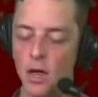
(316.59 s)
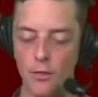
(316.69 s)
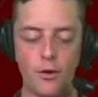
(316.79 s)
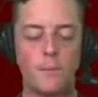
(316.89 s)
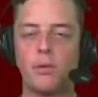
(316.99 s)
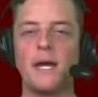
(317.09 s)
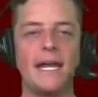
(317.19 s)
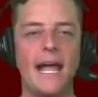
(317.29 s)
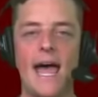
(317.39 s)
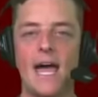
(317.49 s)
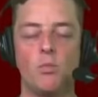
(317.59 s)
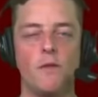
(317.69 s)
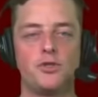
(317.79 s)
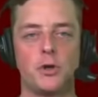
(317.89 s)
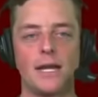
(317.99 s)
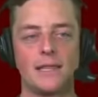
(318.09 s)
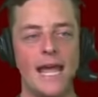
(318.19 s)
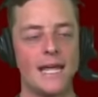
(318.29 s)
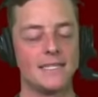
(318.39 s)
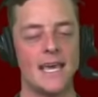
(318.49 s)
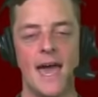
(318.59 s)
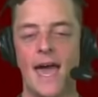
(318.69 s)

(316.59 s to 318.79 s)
They're planning ahead with Trey Lance,